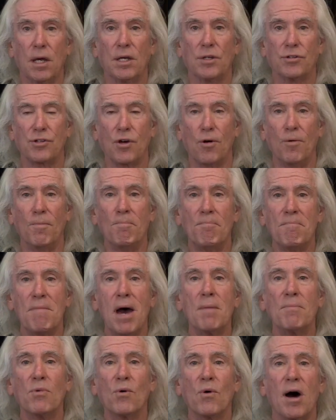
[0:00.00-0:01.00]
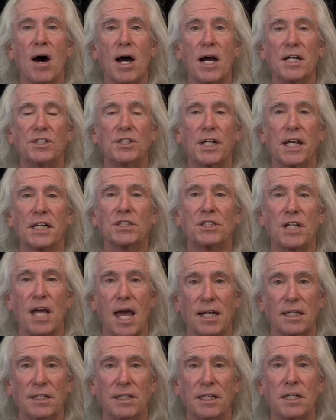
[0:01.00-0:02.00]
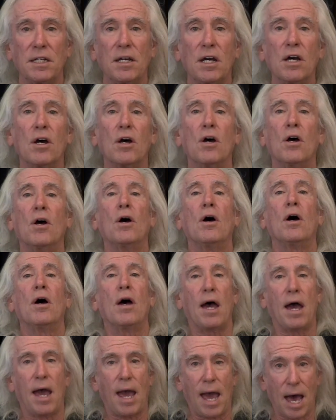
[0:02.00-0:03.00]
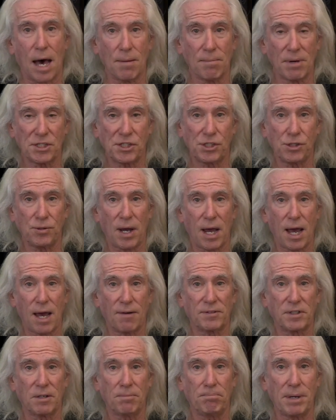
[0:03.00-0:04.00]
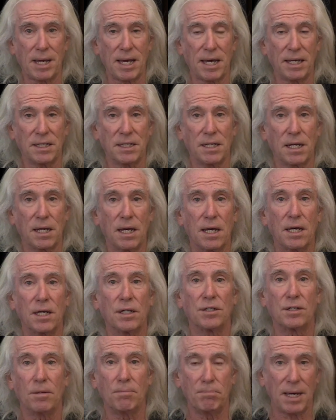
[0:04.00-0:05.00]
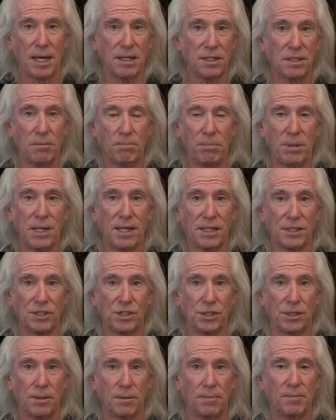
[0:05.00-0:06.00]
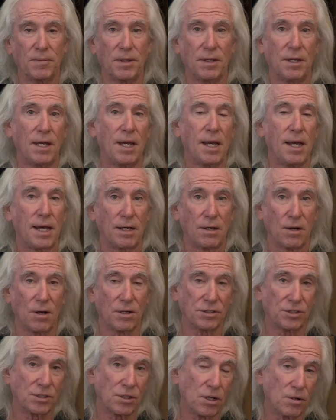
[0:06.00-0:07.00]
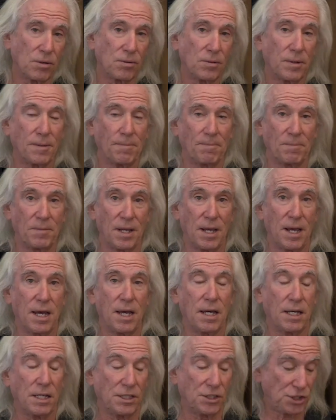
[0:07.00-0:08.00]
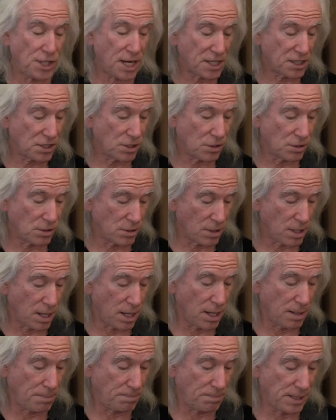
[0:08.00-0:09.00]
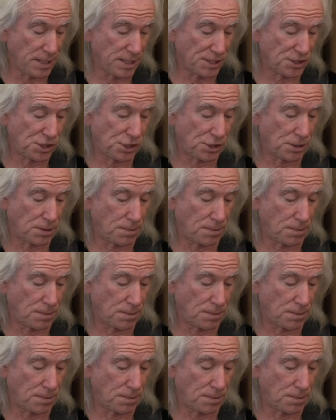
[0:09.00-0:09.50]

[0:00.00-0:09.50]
So memorize exactly how much you have to bend to pitch. And also check your pitch.